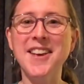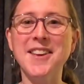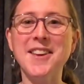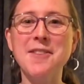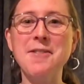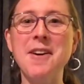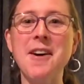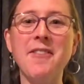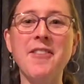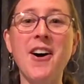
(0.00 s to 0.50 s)

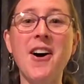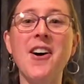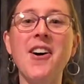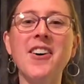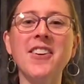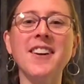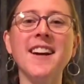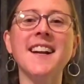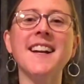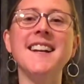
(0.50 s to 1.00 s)
You have
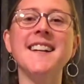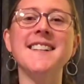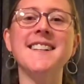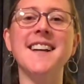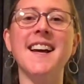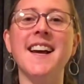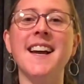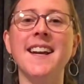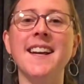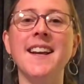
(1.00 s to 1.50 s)
already
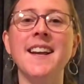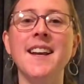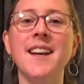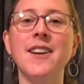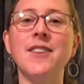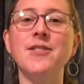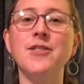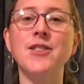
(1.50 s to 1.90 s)
done